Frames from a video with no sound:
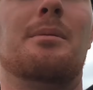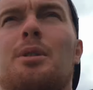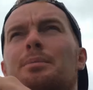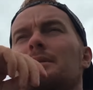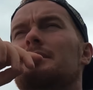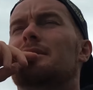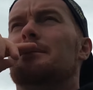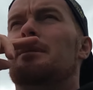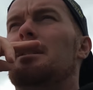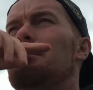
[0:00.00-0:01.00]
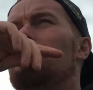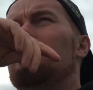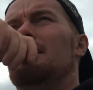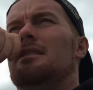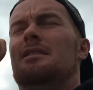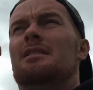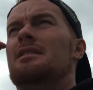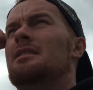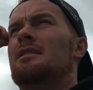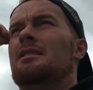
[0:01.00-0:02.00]
hoping to maybe
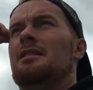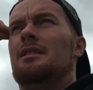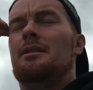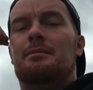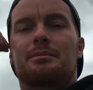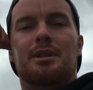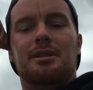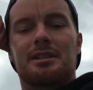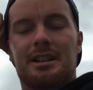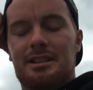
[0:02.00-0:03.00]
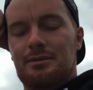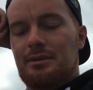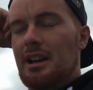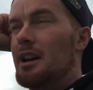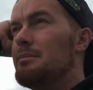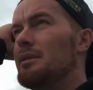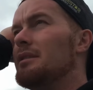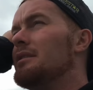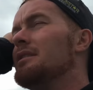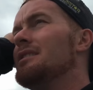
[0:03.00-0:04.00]
build a nice ramp and
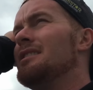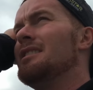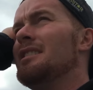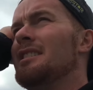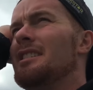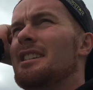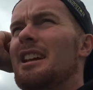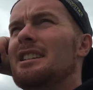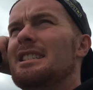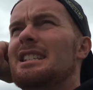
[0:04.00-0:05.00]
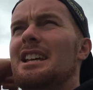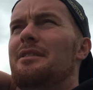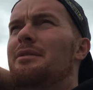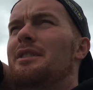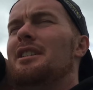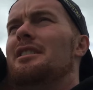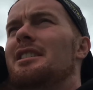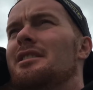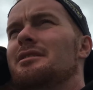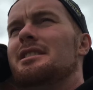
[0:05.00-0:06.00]
get a sled figured
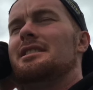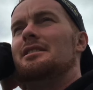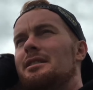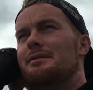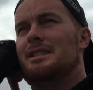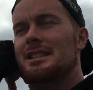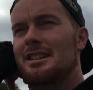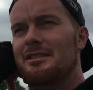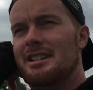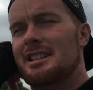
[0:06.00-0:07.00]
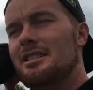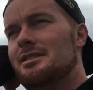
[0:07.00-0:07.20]
out, because I don't have a sled right now.